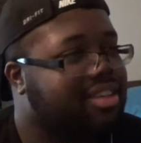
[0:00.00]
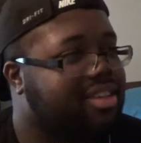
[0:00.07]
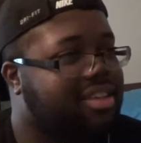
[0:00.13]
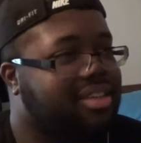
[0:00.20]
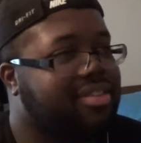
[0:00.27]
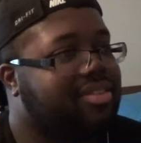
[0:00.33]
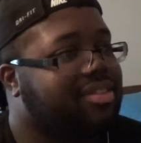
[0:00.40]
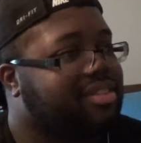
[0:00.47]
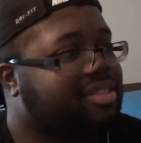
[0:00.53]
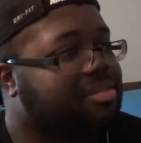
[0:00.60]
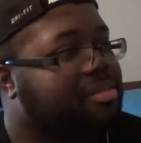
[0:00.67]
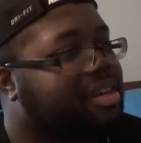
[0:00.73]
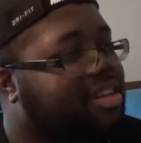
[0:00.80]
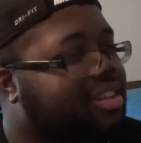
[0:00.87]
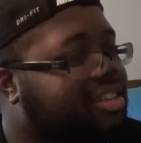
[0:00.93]
was
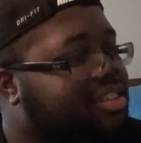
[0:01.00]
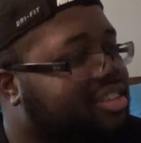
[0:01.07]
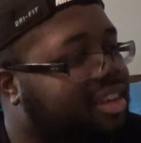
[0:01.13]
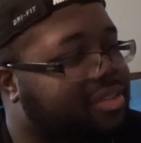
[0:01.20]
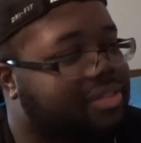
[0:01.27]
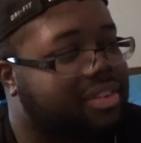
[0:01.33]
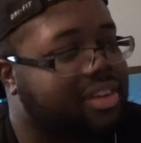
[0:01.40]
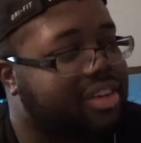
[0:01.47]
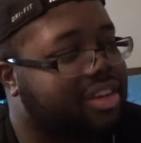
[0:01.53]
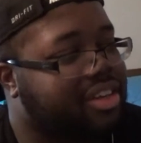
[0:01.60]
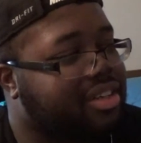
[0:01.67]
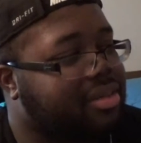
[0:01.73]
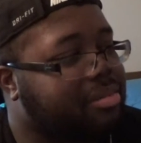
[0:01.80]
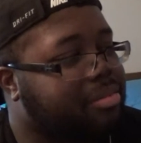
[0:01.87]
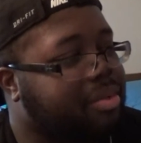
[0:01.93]
some other stuff in
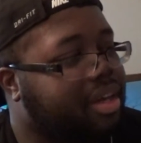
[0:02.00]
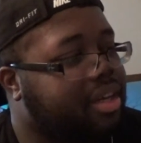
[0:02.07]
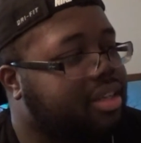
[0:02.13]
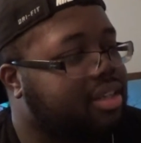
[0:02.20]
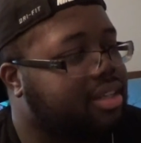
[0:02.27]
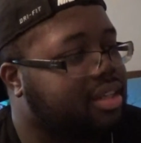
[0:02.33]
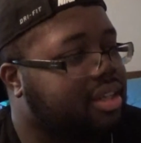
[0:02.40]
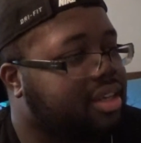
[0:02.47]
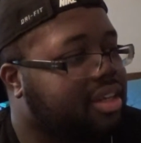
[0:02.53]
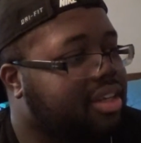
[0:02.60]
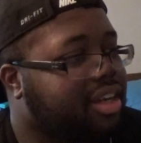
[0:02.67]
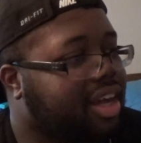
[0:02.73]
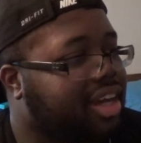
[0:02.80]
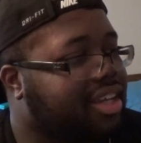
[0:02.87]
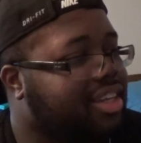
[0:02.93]
here, but
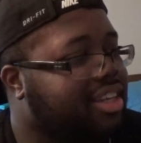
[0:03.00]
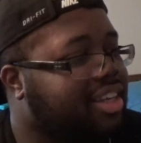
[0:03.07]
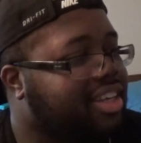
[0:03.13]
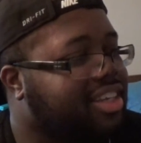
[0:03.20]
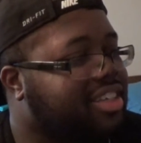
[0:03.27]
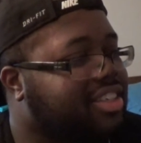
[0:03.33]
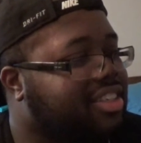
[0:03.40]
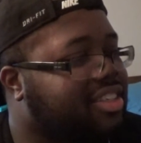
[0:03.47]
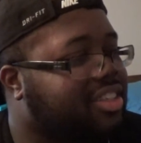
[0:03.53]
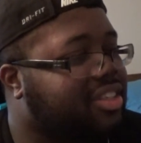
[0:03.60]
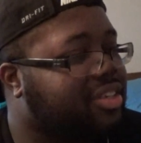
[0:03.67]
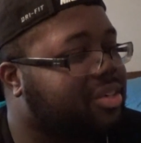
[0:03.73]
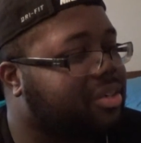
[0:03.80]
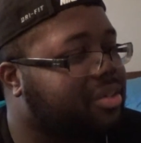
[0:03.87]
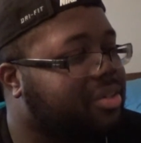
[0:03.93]
nothing
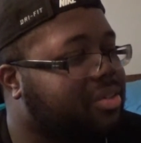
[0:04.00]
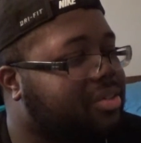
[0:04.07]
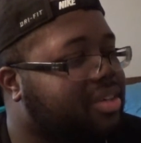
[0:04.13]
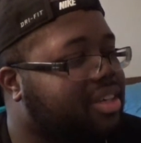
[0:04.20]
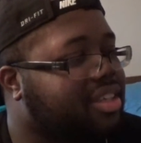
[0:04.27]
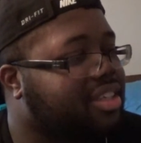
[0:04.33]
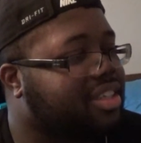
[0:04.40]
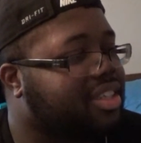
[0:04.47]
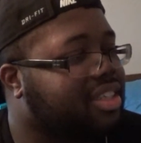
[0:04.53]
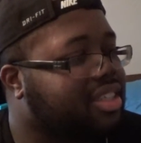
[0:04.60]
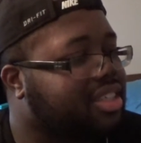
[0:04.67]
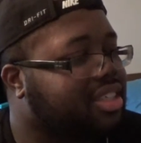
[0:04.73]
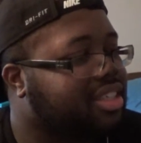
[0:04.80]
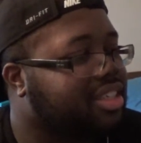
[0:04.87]
too cringy.